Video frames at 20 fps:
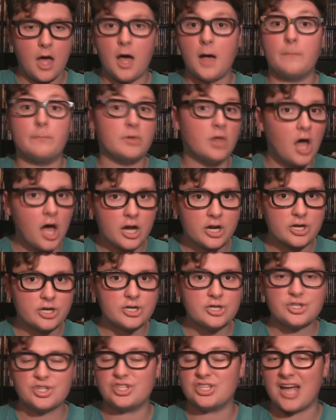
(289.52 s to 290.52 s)

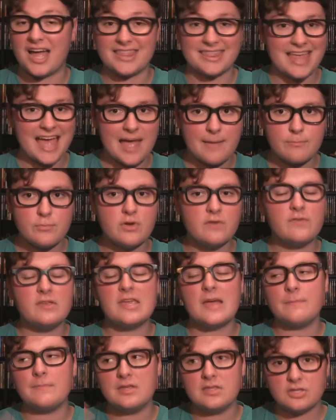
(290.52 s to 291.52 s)
Blocker. She's got that
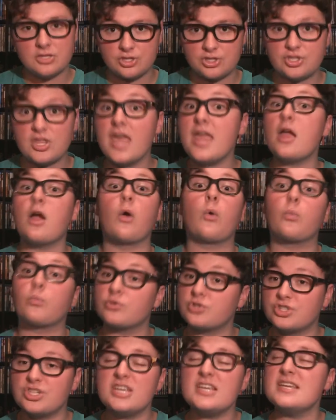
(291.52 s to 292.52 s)
movie. I mean, she
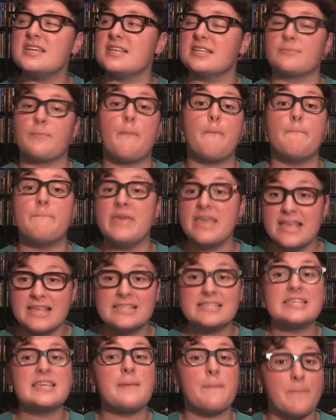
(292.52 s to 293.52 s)
is
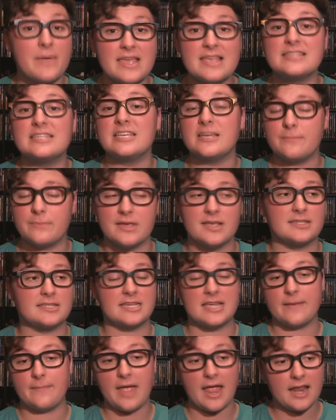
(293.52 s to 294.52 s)

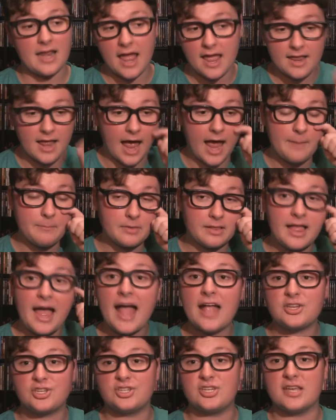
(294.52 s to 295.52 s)
busy. And I'm
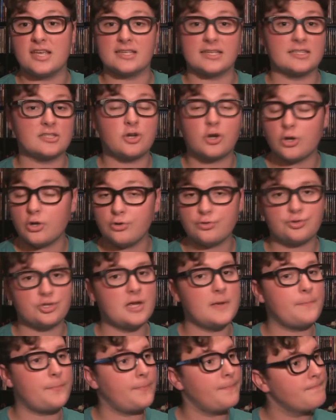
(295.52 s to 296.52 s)
glad she is, because Girls
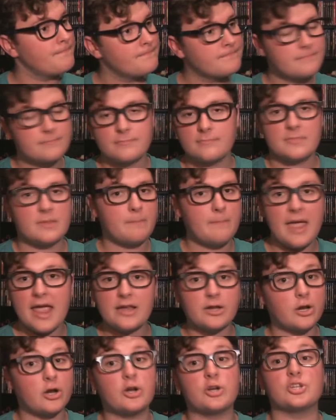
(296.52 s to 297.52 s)
Trip
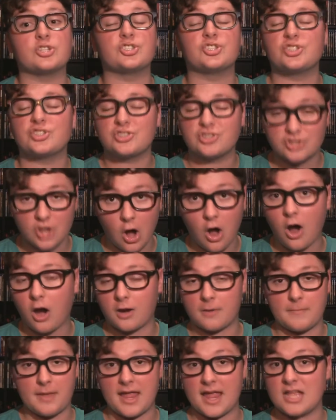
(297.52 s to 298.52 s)
made her a
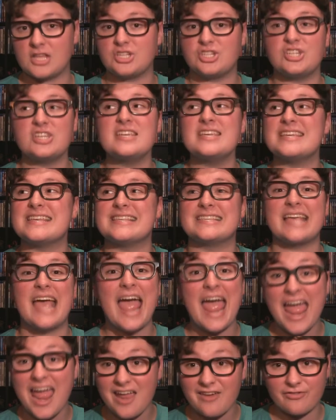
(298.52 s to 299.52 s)
star, man. She is
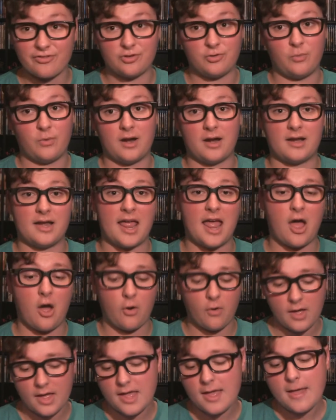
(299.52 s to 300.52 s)
everywhere
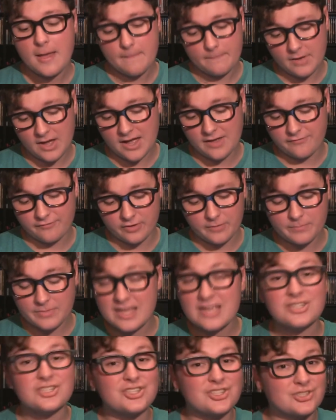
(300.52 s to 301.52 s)
now. But from
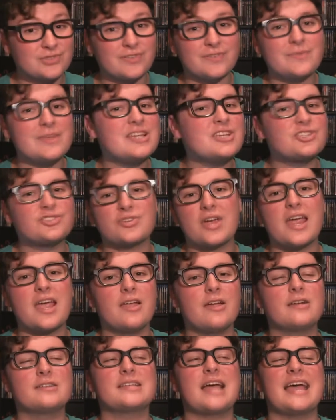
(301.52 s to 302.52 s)
these
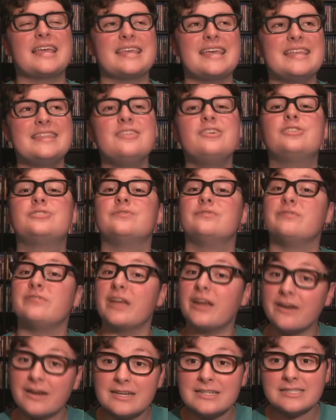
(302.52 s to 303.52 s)
trailers, it looks
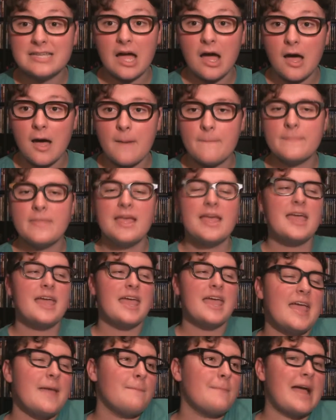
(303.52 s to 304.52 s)
very dumb.
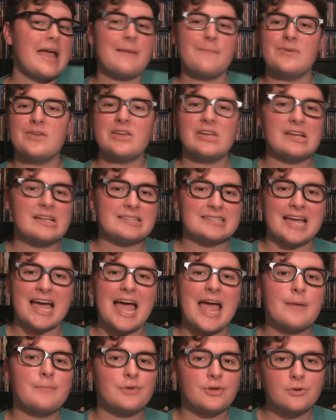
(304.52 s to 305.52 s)
It might be a good
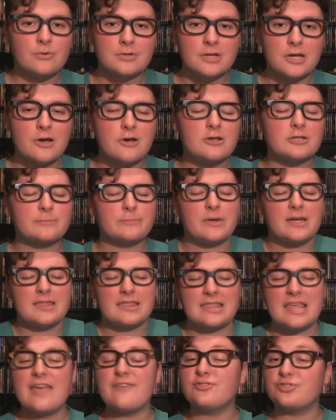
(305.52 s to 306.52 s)
time, who knows,
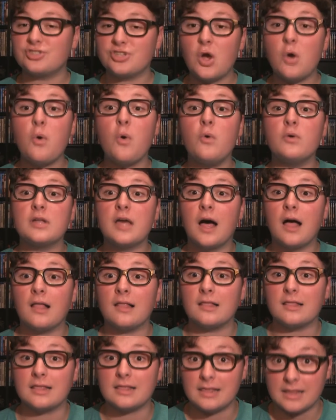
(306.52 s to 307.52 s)
but they've shown
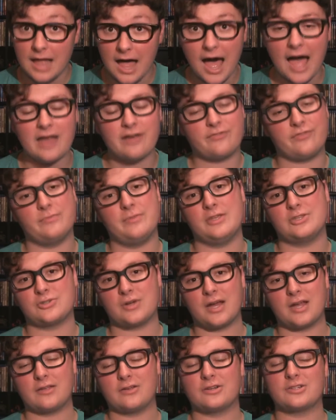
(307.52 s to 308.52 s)
a lot from the
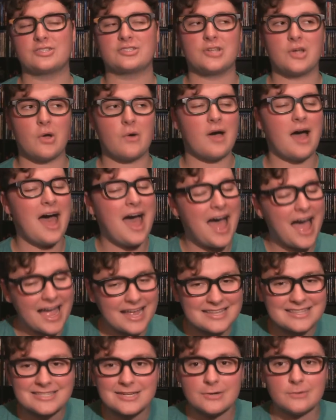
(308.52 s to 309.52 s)
trailer, so
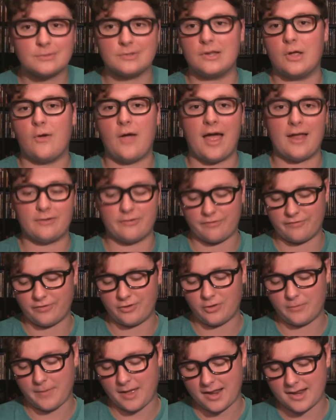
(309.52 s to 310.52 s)
I don't know how to
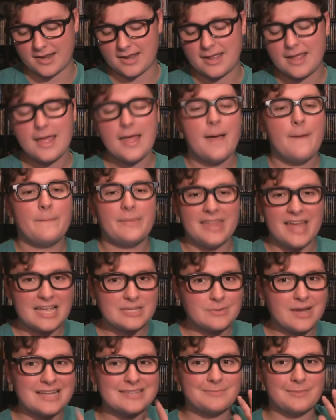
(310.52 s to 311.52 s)
feel about it. But
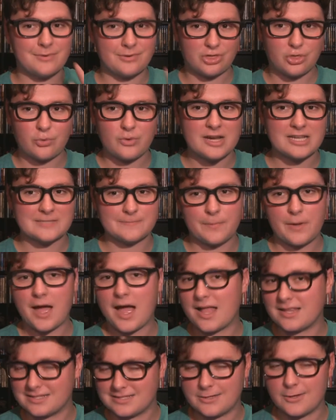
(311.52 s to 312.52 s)
that's why it's number 3
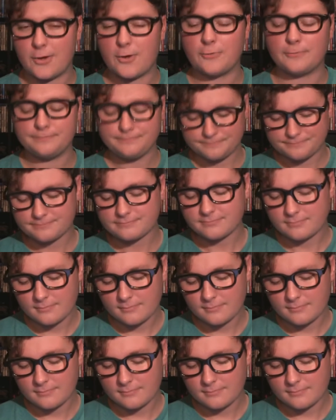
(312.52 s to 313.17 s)
spot, so